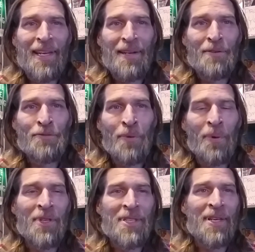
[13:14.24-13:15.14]
for
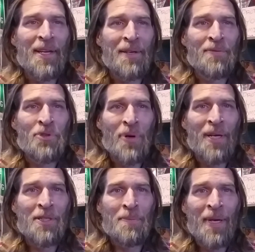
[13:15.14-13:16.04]
the sake of
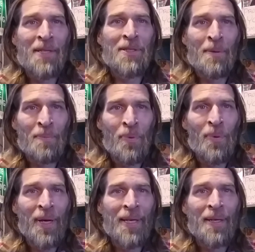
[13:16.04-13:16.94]
trying to make some
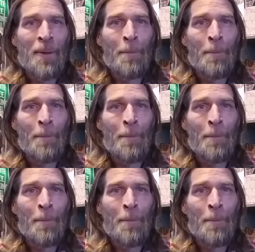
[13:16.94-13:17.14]
point